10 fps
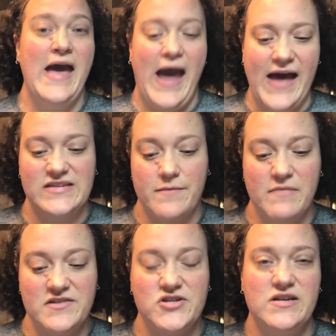As I
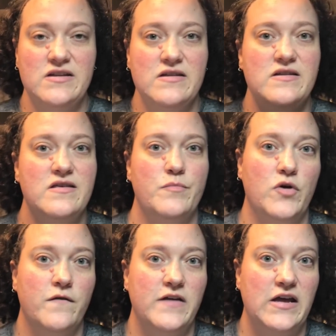mentioned, the
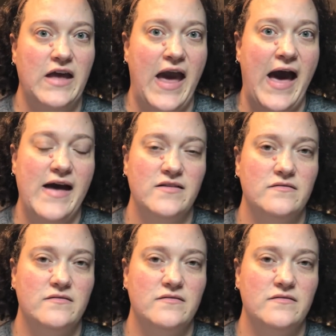Peruvian cat